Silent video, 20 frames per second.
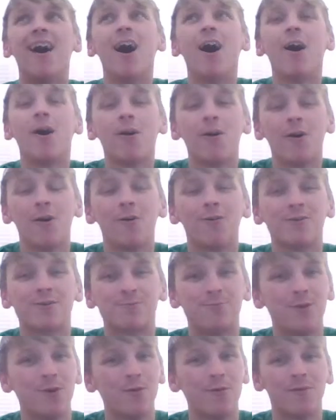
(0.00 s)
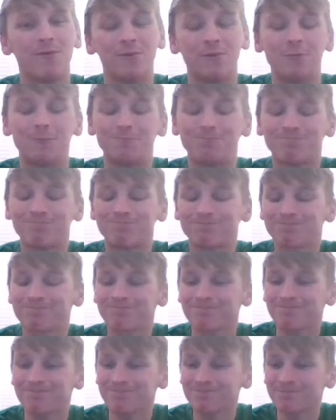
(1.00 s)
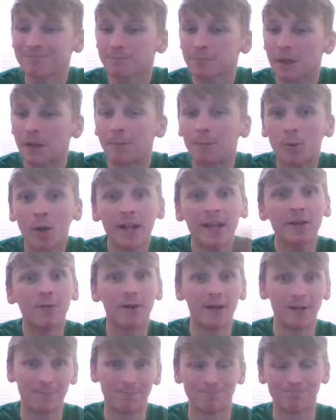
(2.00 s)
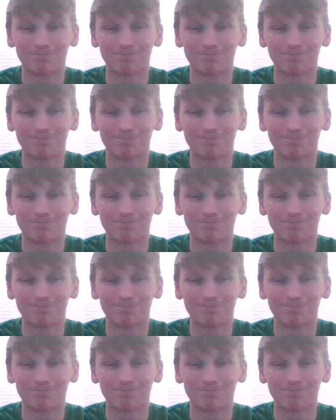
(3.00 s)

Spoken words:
Oh, it was beautiful. But anyway,